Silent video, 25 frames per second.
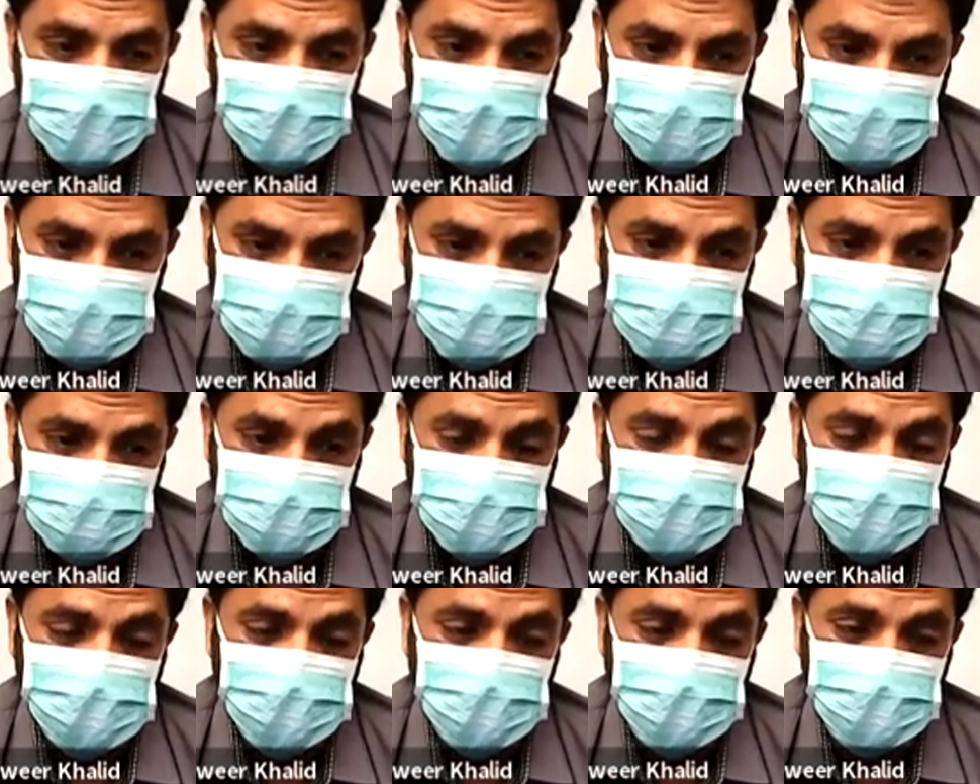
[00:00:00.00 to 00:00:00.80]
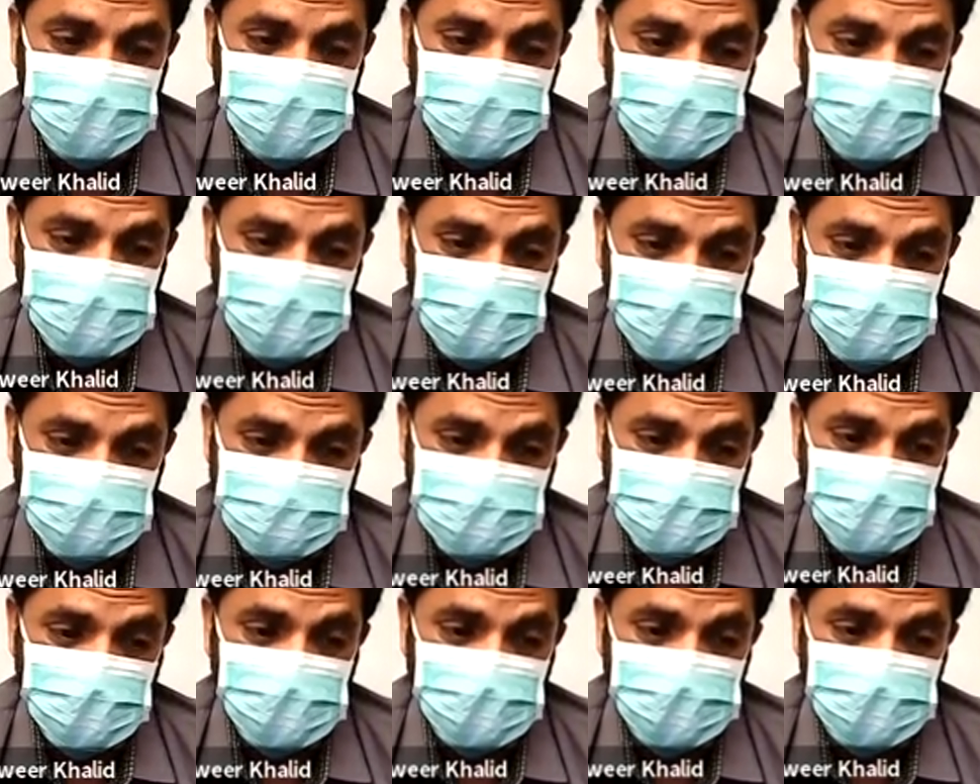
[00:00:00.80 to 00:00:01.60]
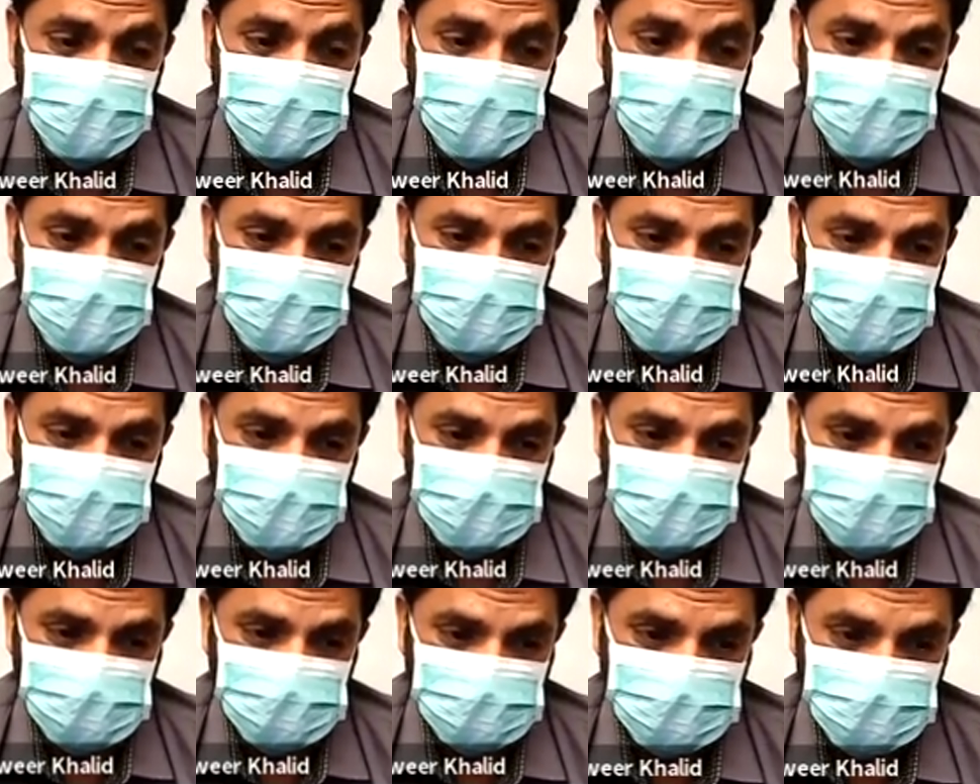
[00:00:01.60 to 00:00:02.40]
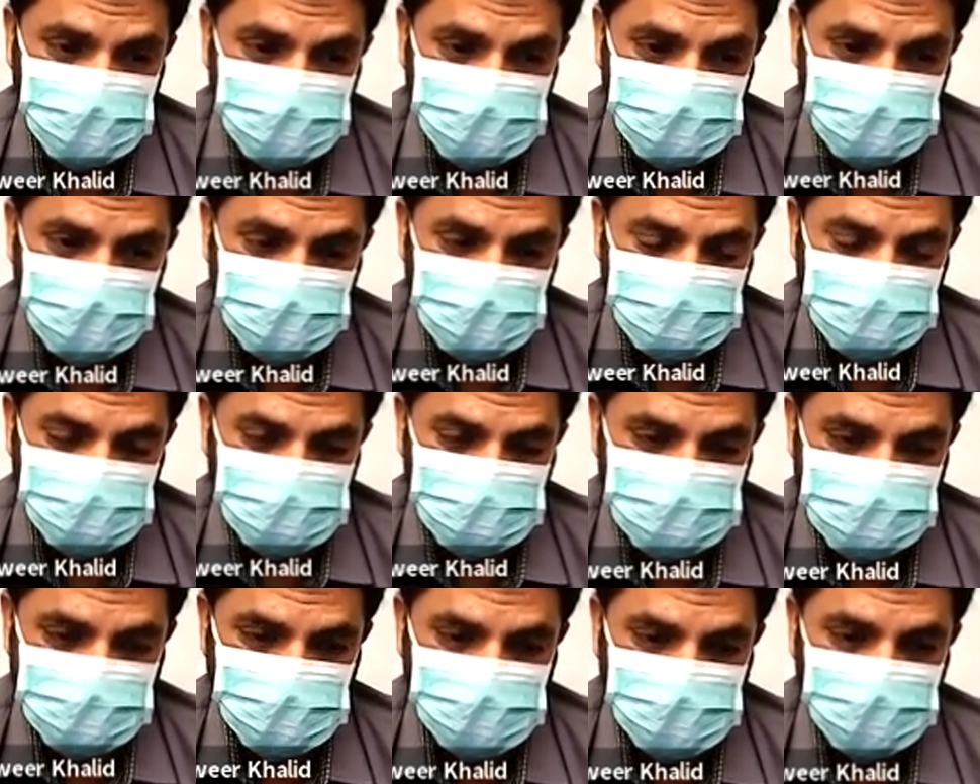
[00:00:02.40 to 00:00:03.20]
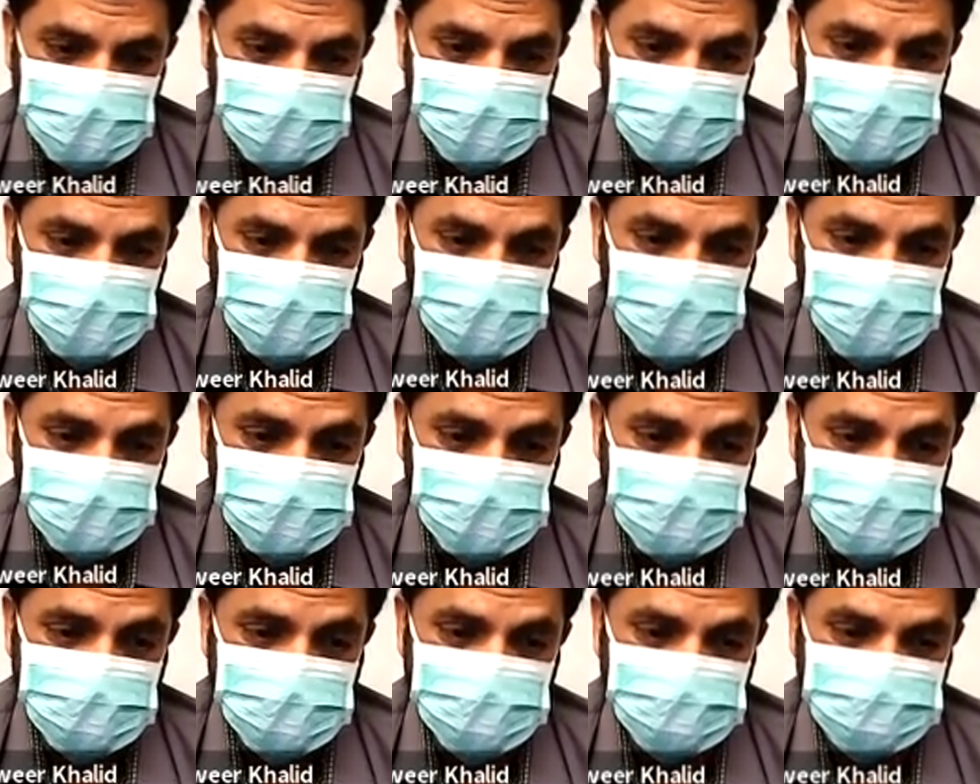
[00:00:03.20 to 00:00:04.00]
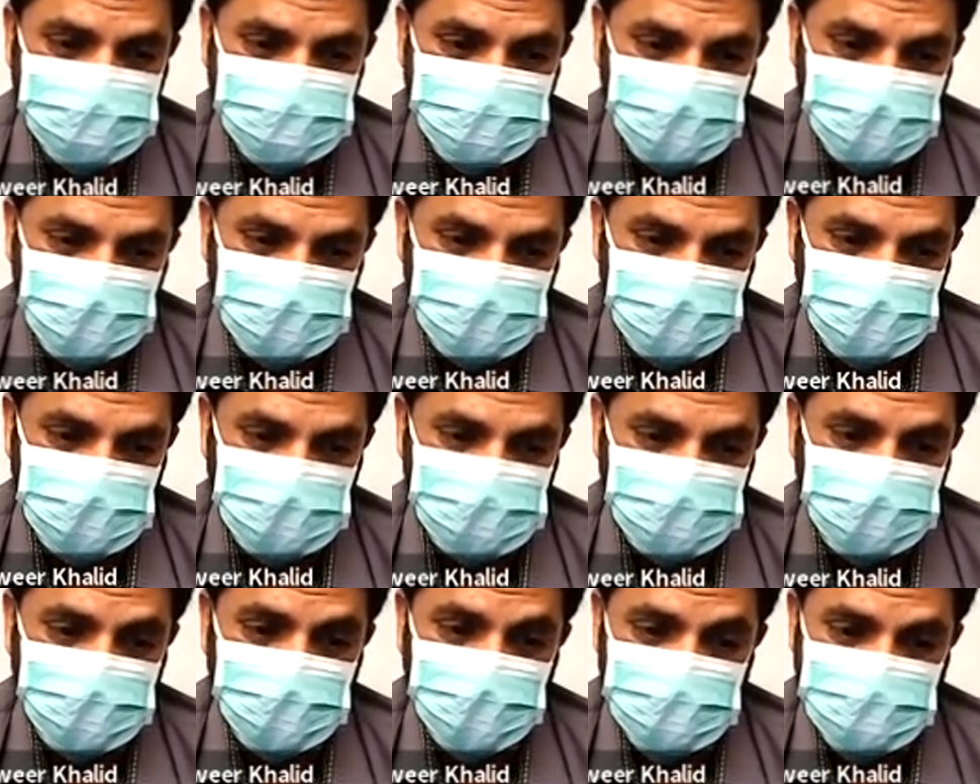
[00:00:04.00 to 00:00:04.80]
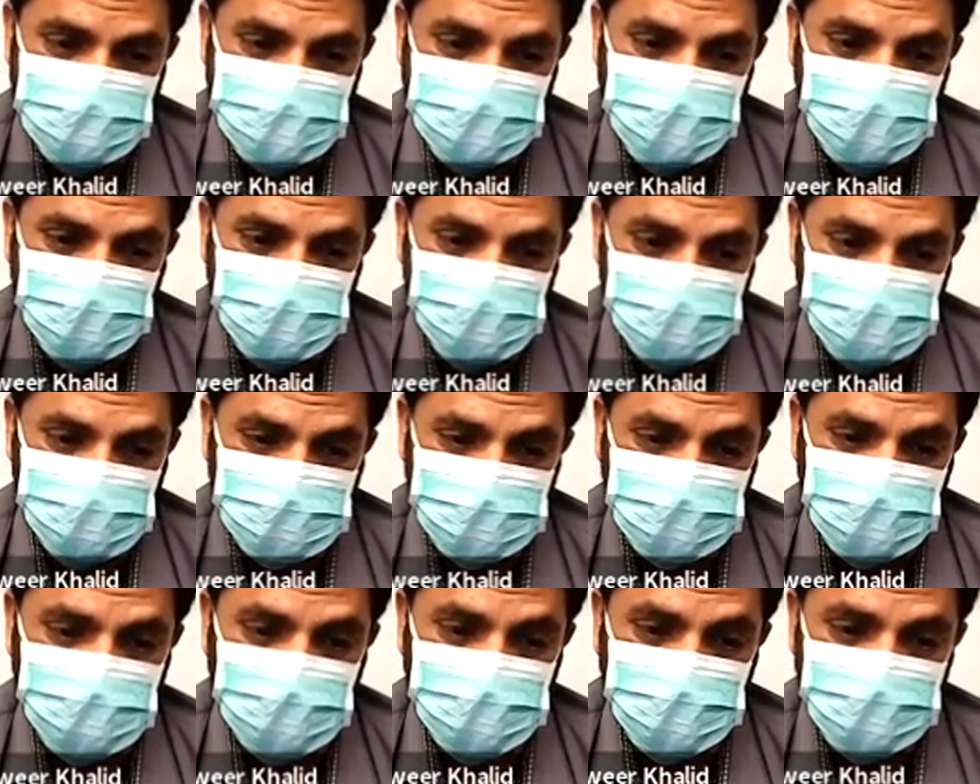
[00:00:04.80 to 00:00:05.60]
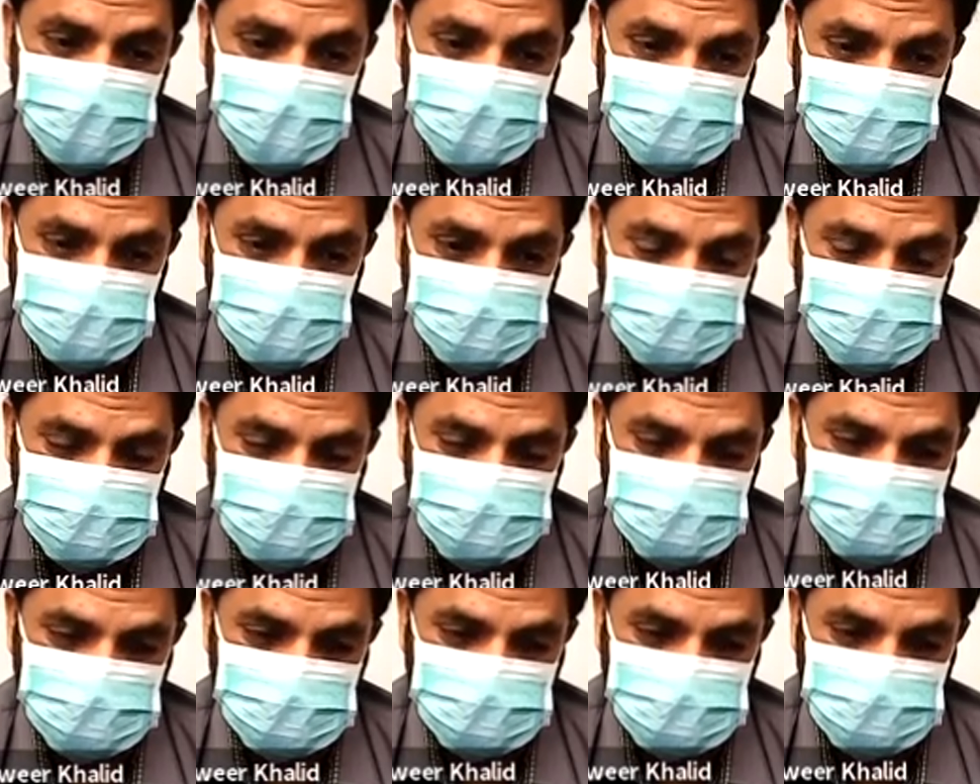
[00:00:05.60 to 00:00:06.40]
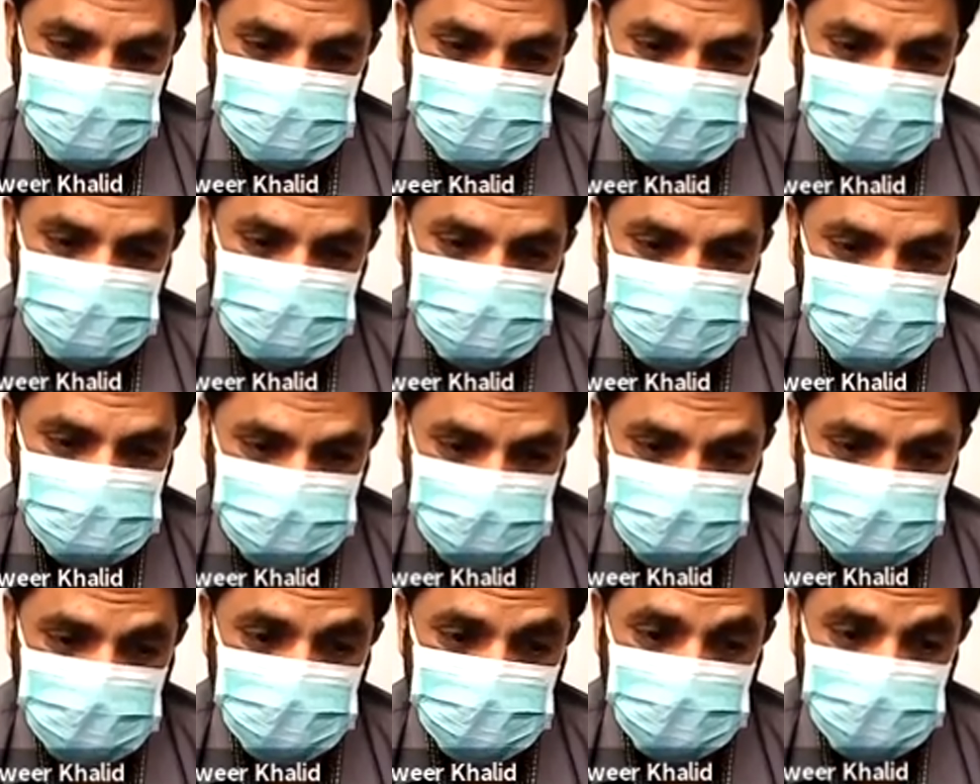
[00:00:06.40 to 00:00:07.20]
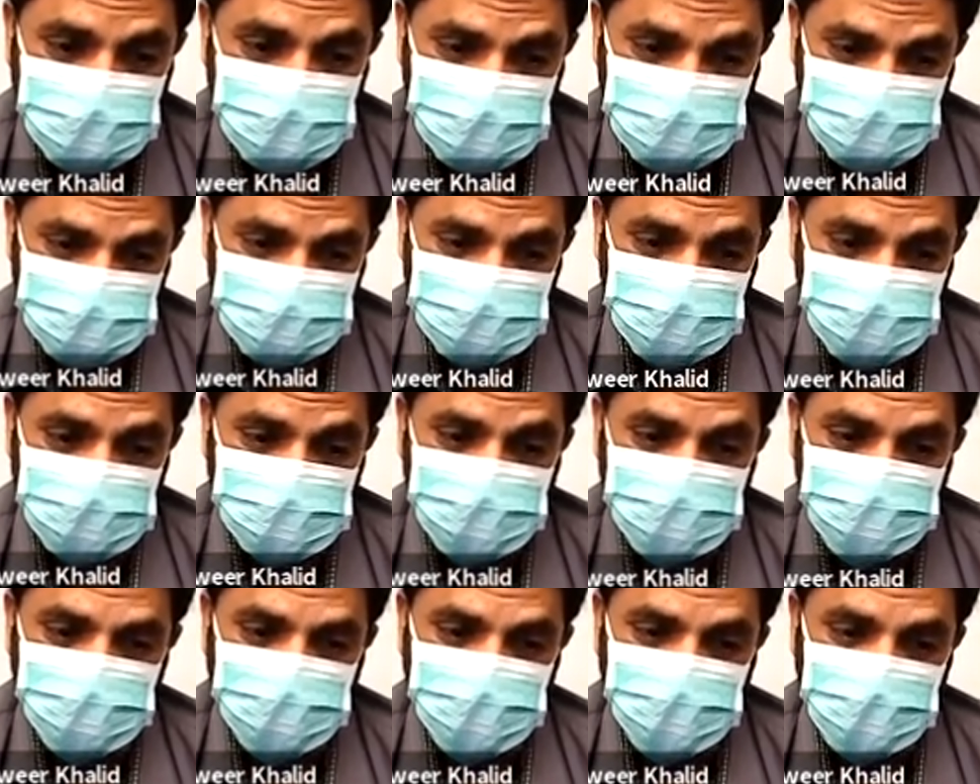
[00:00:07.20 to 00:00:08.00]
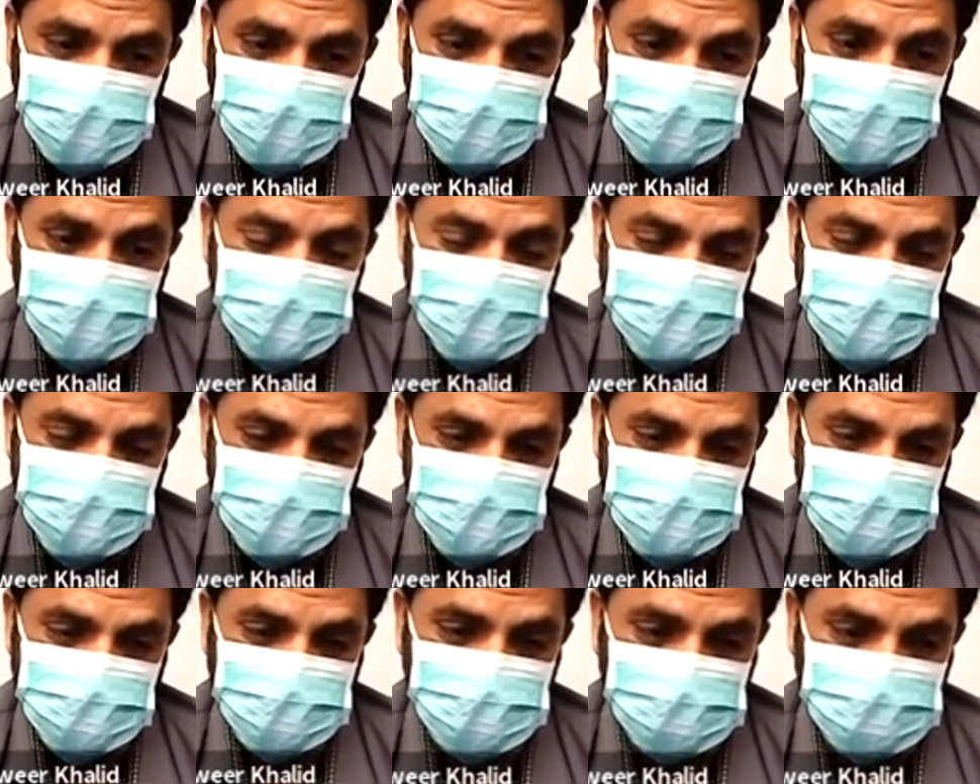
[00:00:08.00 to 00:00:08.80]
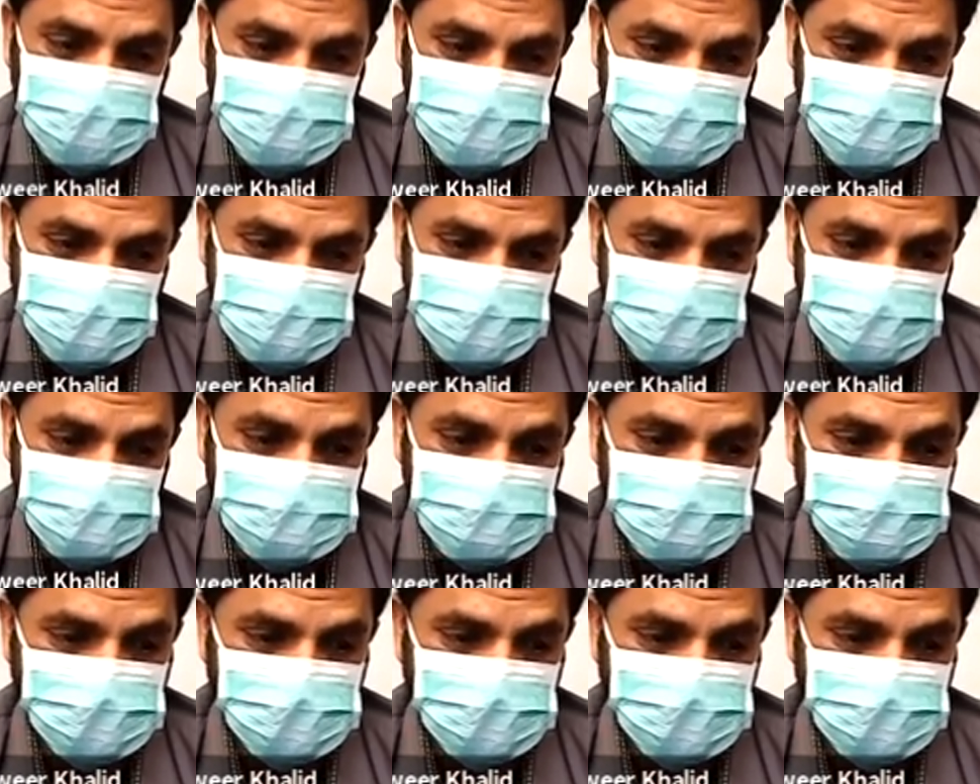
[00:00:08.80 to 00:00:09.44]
Basically, if there is anemia, we need to blood transfuse the blood products. If there is coagulopathy, we should correct that before any specific procedure.